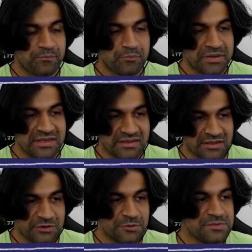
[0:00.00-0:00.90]
p
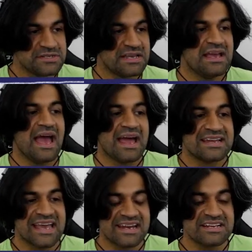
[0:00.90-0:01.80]
cubed,
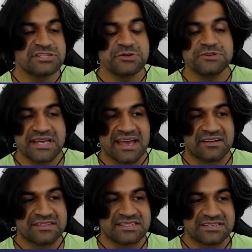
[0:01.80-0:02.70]
and getting 2
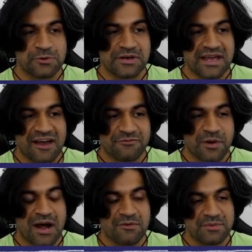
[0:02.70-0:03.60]
tails is going to have
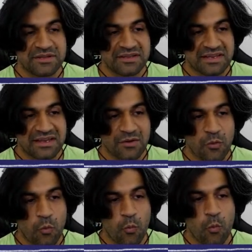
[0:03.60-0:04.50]
probability
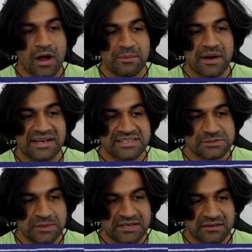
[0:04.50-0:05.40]
1 minus
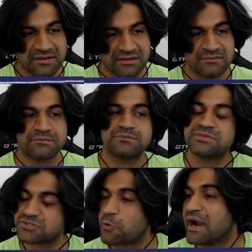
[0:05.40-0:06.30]
p
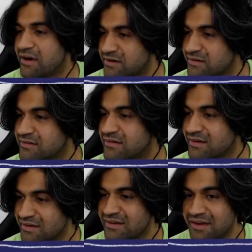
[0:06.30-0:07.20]
squared.
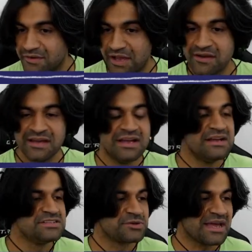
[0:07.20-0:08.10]
Okay,
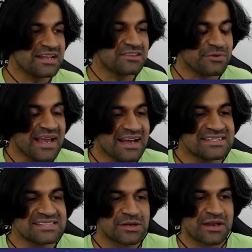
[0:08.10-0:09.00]
so getting 3 heads
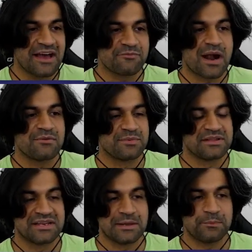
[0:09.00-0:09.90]
is going to have
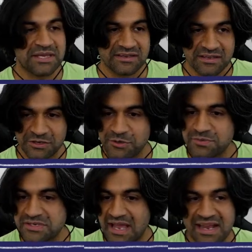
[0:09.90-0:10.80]
probability p
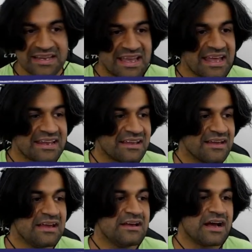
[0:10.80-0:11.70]
cubed, and getting
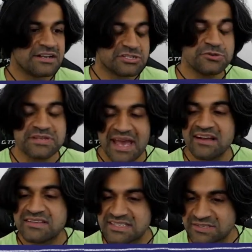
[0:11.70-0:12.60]
2
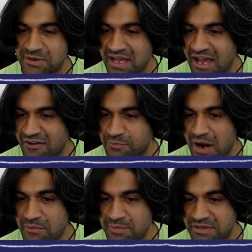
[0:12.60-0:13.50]
tails is going to have
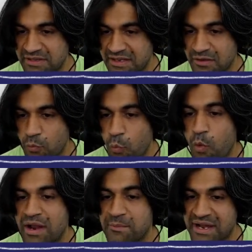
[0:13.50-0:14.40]
probability
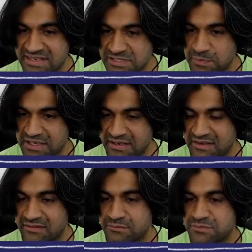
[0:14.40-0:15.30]
1 minus
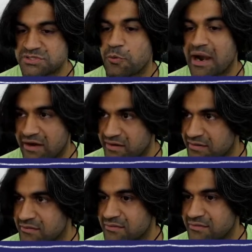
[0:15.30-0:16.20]
p squared.
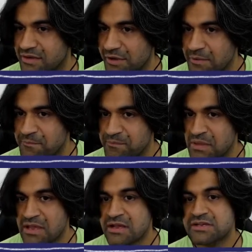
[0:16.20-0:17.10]
Okay,
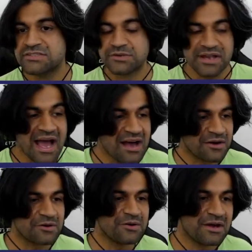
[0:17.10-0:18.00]
so
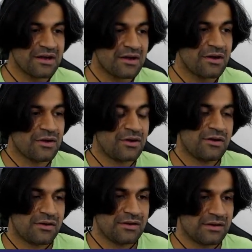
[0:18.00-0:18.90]
now
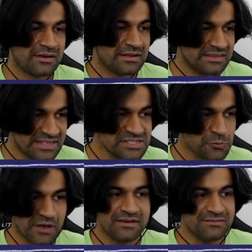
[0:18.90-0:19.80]
this
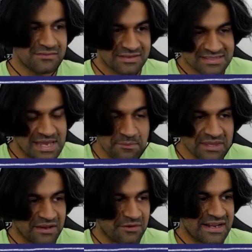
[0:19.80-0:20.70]
one, same
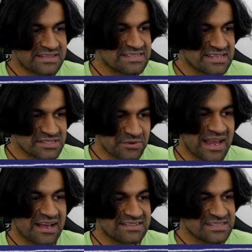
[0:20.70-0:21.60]
thing, right? This has 3
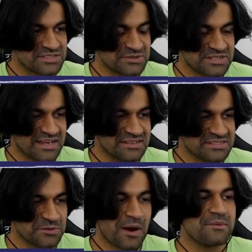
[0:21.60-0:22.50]
heads and 2 tails.
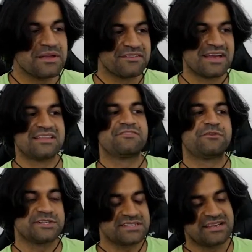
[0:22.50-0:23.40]
So the probability of getting the
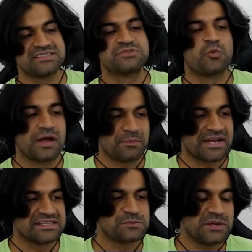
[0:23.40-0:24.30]
first tails is 1
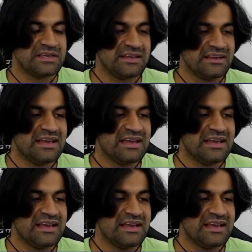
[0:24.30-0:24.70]
minus p,